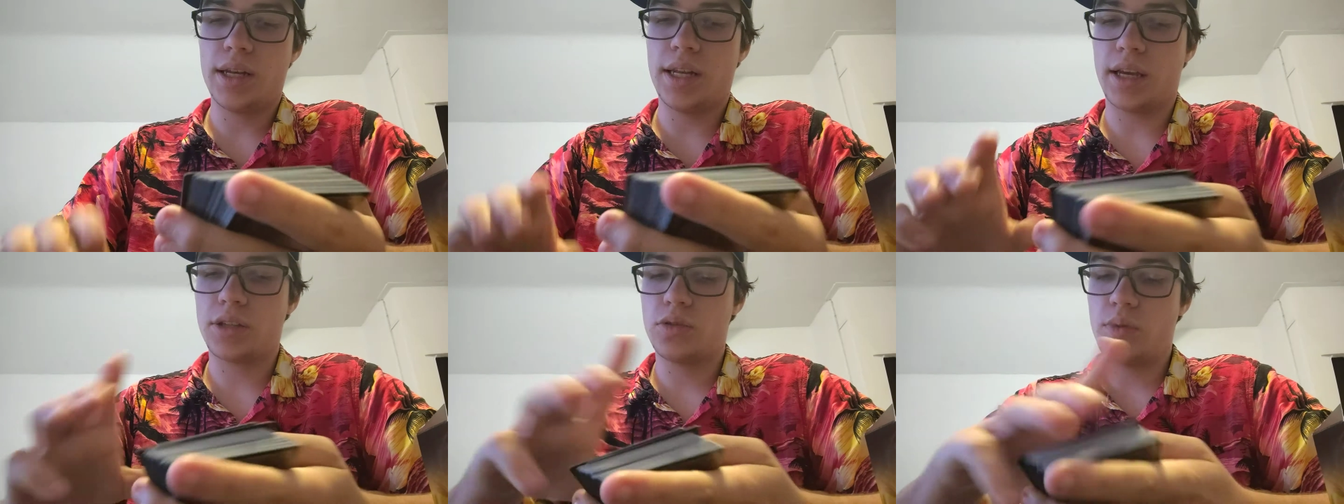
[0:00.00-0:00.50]

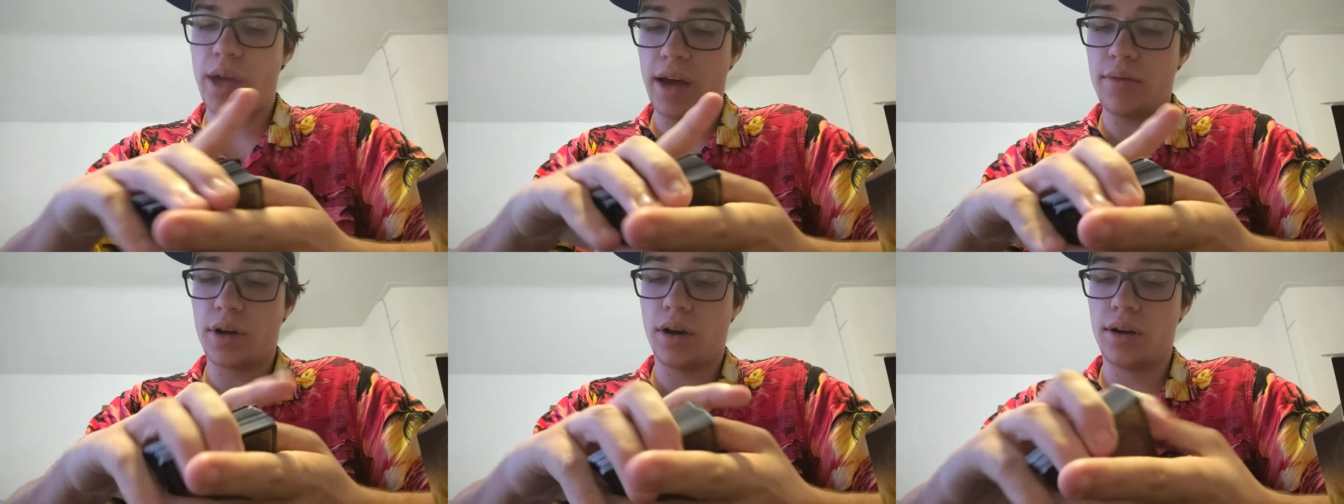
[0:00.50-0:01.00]
Next, we
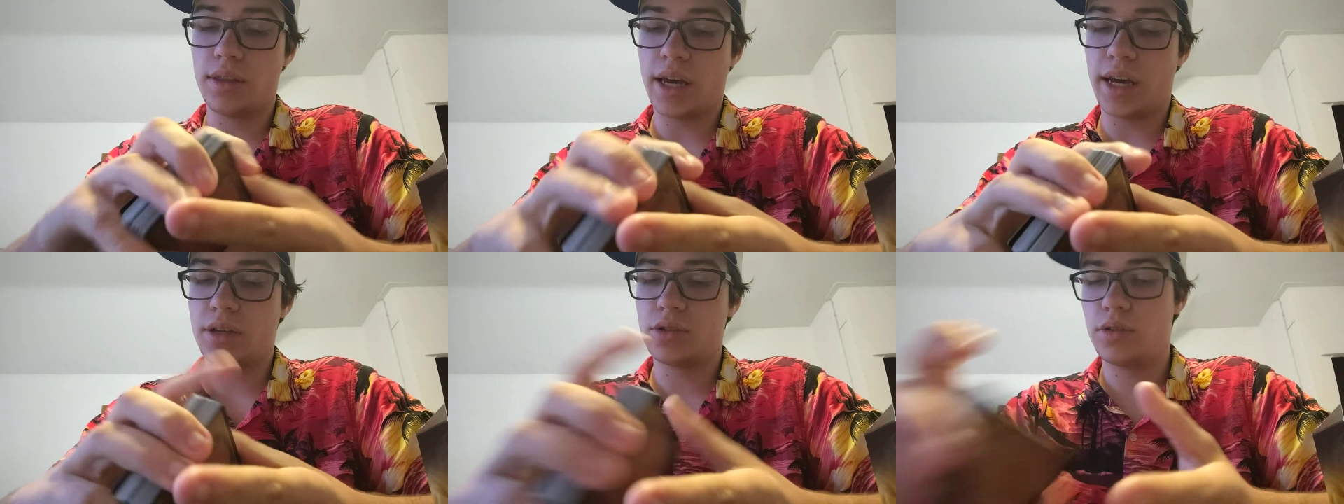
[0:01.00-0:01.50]
have a card
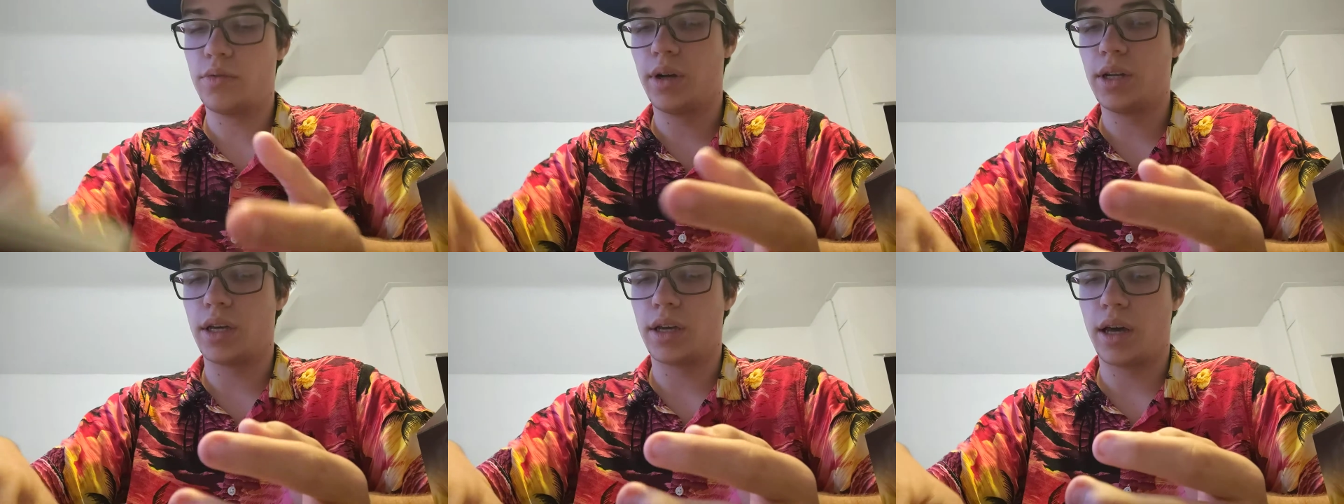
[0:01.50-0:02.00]
that I actually
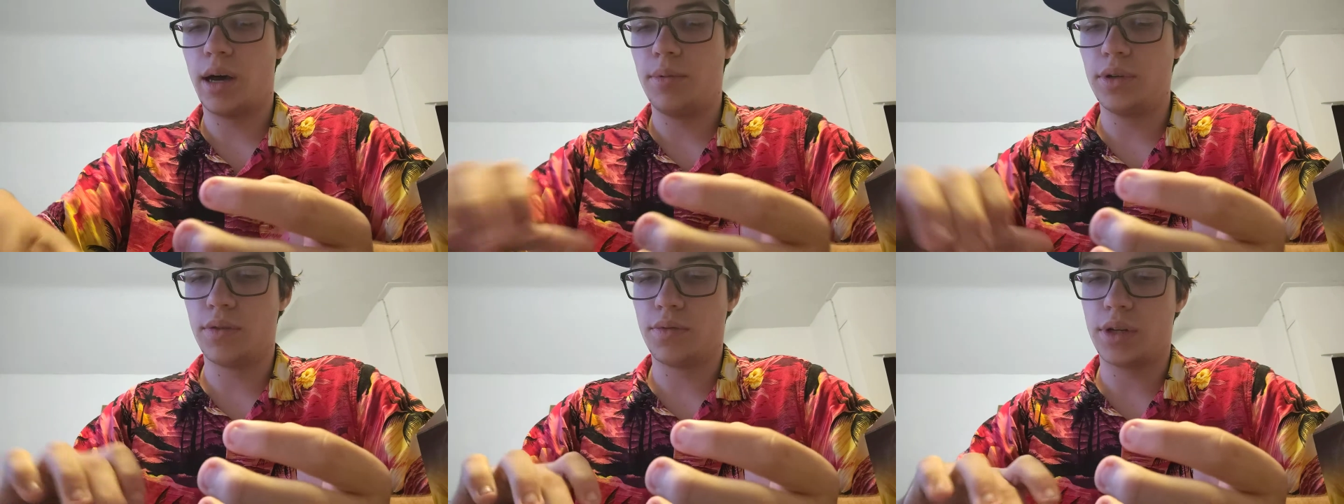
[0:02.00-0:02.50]
run in a
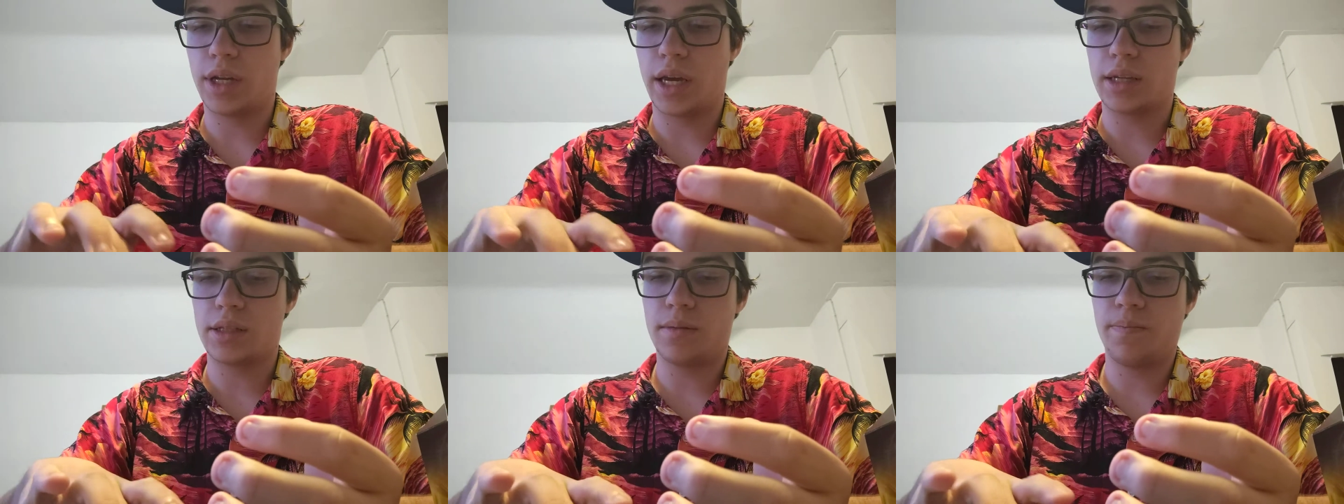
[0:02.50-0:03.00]
couple different
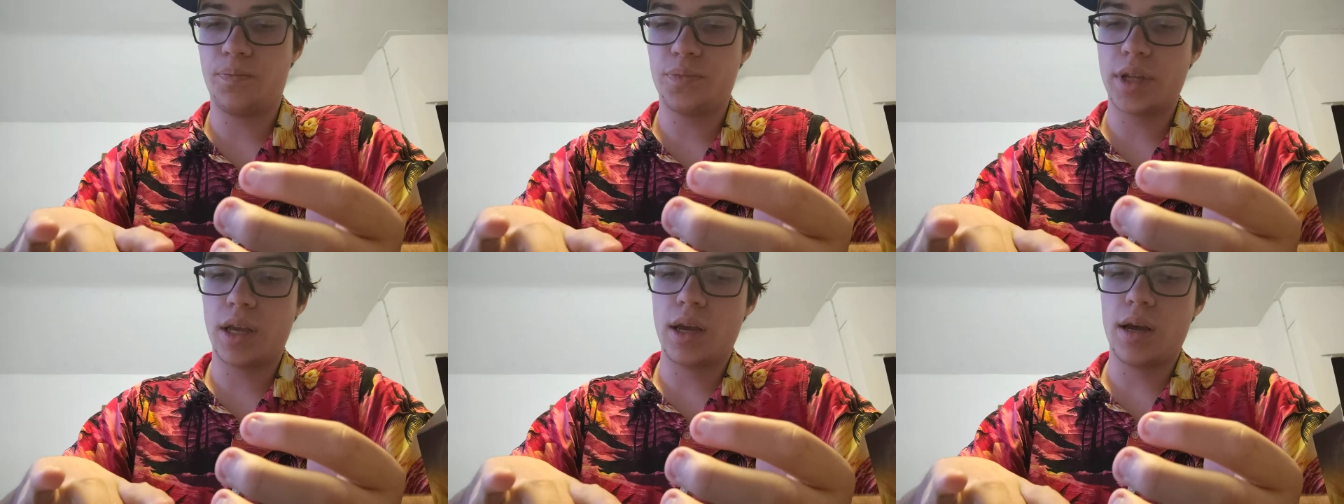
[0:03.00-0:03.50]
decks.
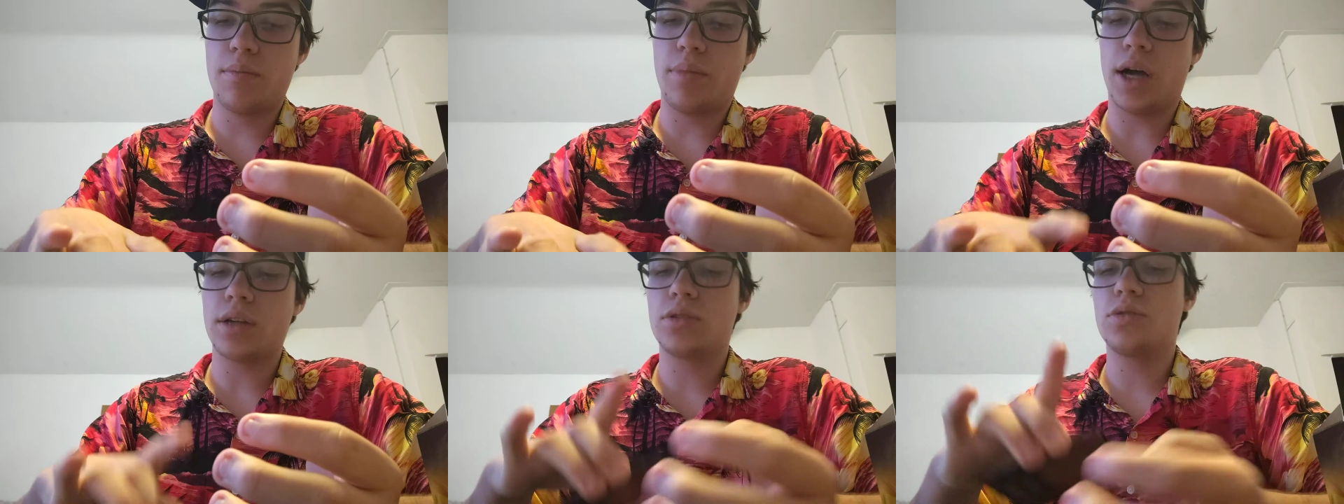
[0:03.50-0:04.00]

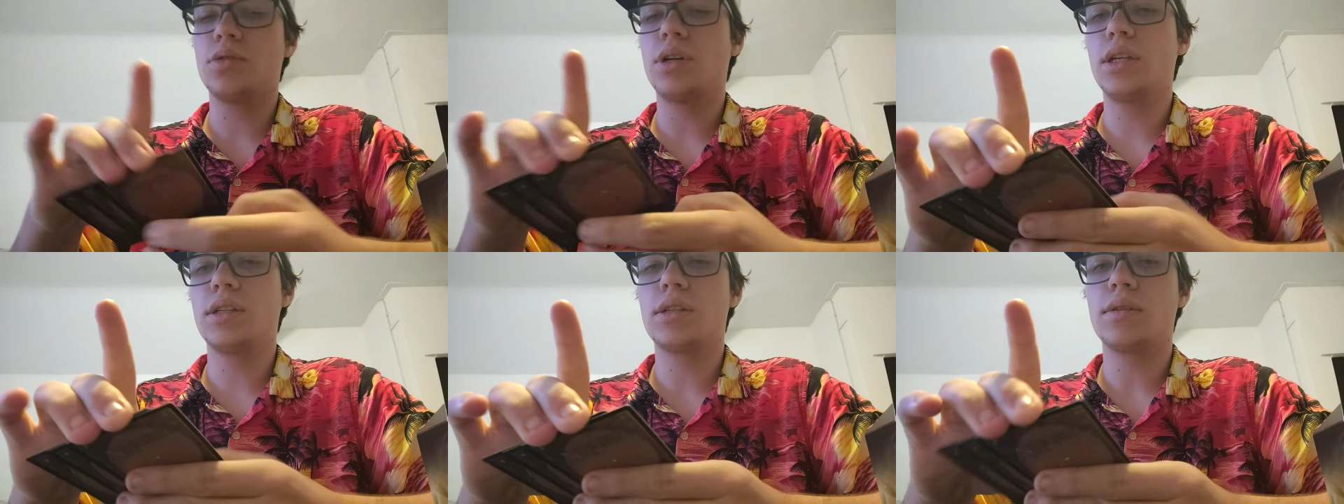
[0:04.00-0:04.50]

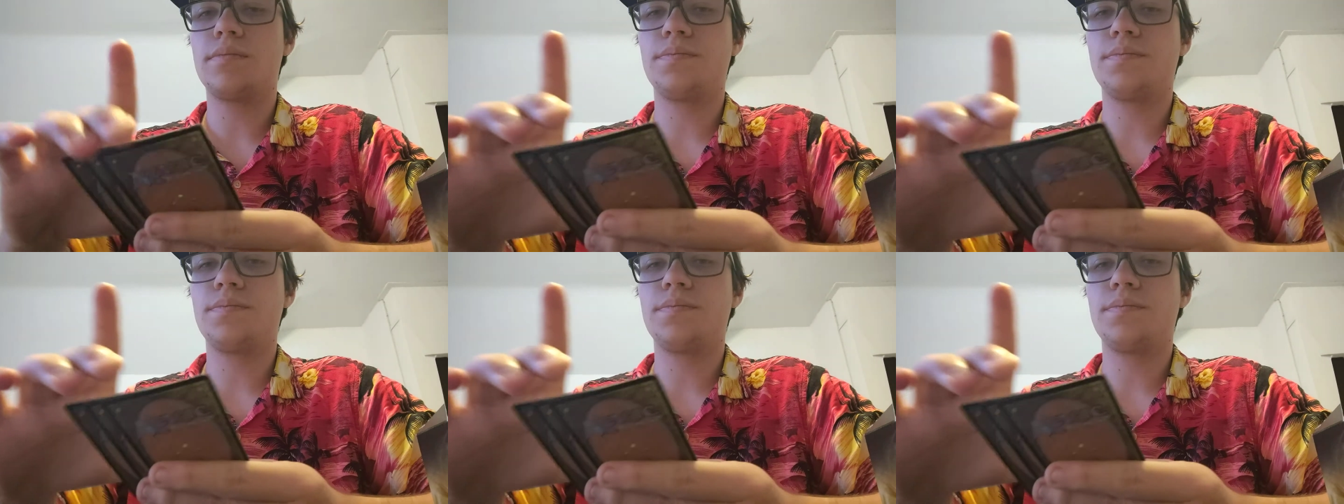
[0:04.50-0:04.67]
Bossarys